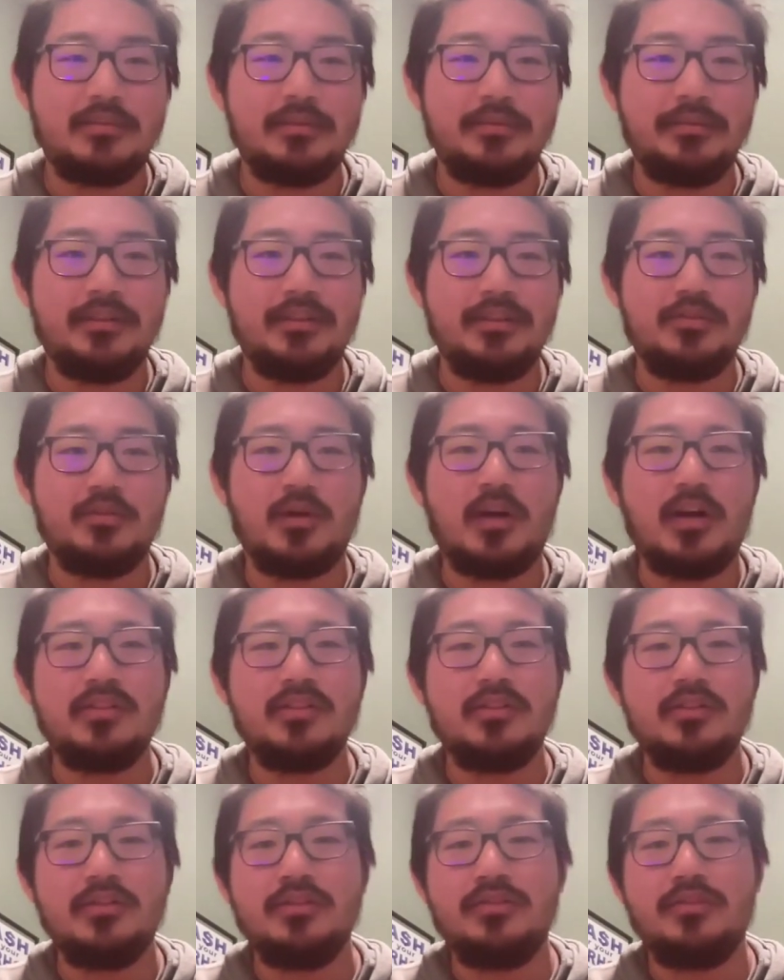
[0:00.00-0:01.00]
because
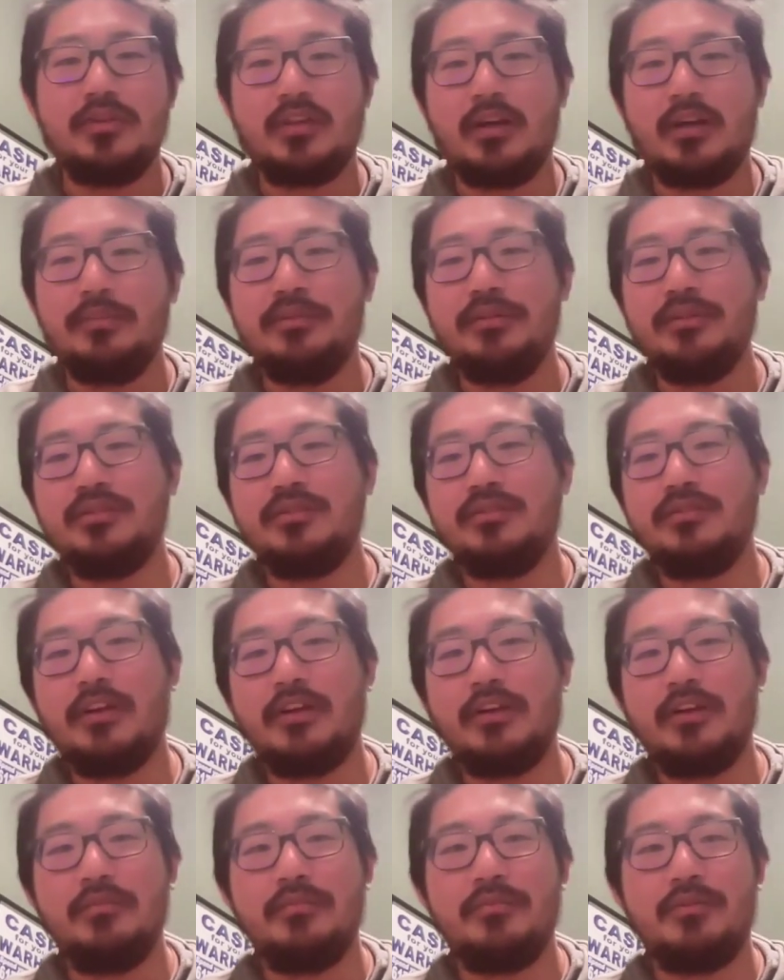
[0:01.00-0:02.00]
rosters for companies are very